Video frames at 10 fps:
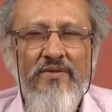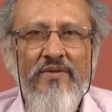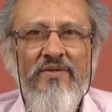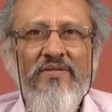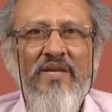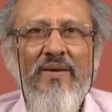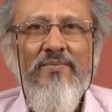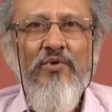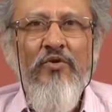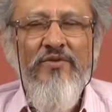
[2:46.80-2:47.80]
the
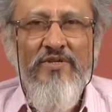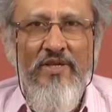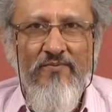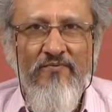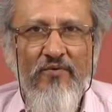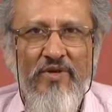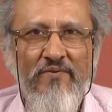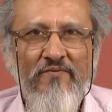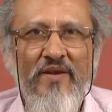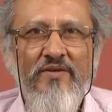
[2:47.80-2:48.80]
stem concept for
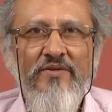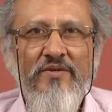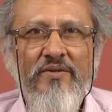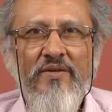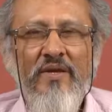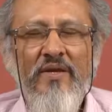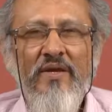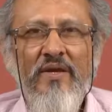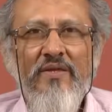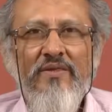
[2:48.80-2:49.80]
inflection
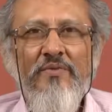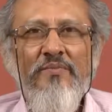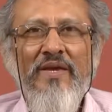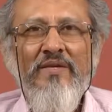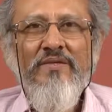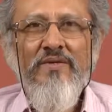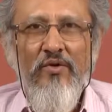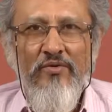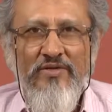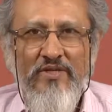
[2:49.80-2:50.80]
and the base
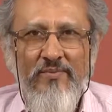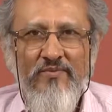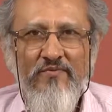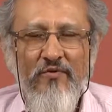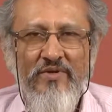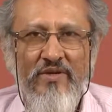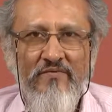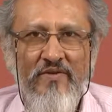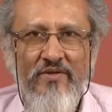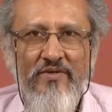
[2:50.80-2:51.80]
concept for
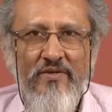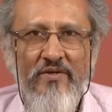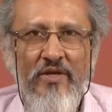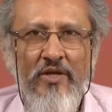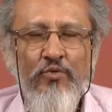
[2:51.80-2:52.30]
derivation,